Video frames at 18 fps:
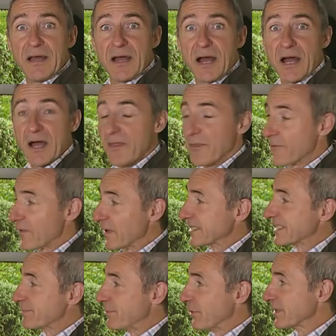the
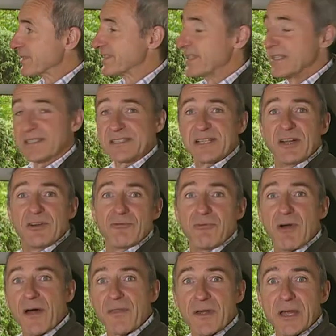front sport seats
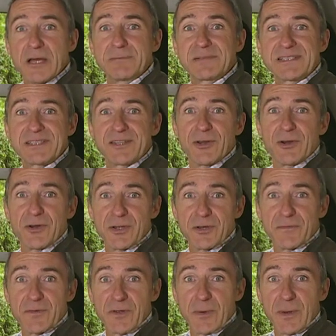rather obscure
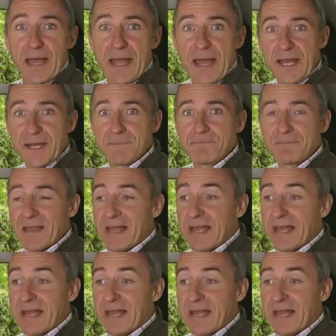your view ahead.